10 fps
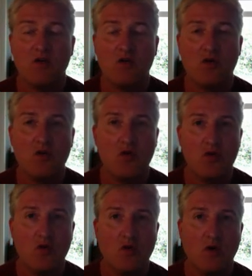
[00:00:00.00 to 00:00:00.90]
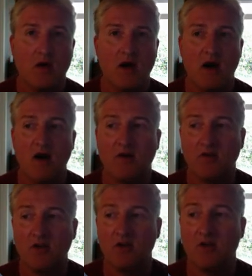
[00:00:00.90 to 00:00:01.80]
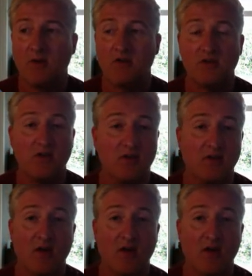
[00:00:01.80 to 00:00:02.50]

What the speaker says: you are going to see so much things there.